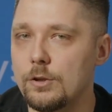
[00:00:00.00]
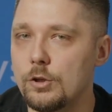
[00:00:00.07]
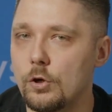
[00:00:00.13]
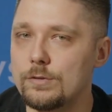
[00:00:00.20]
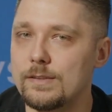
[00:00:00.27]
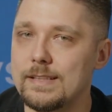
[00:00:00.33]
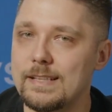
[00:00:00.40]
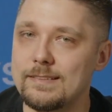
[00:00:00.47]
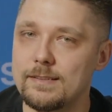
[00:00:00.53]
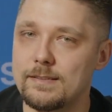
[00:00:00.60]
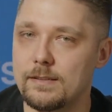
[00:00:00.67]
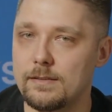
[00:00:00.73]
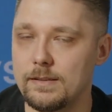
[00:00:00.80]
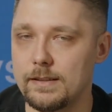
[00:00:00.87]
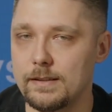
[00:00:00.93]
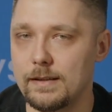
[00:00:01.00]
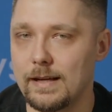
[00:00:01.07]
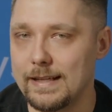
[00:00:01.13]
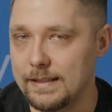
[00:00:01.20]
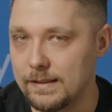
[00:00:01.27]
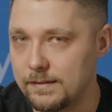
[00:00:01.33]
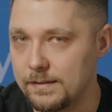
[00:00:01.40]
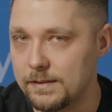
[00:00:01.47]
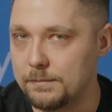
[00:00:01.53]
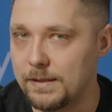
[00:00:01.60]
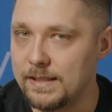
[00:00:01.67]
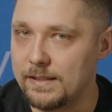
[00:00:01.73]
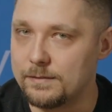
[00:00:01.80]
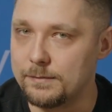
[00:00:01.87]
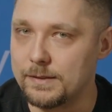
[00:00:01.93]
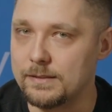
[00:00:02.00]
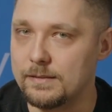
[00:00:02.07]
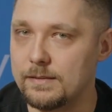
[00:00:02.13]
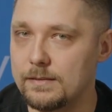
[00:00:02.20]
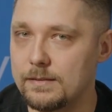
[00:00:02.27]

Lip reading: not necessarily identity management